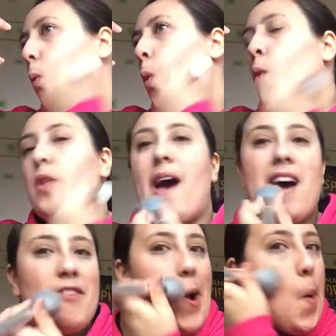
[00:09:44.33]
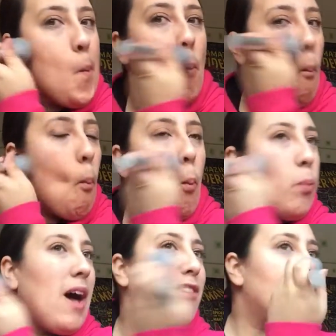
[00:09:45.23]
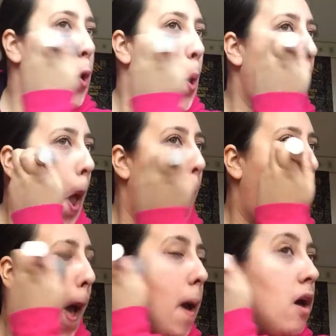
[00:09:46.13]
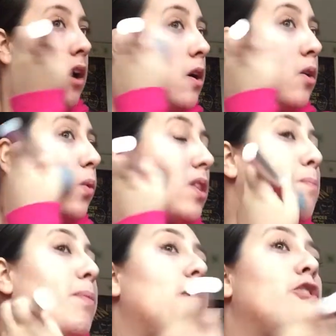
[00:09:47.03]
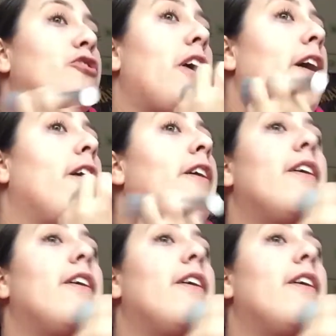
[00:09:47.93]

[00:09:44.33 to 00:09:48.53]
all the area that I've done with the blusher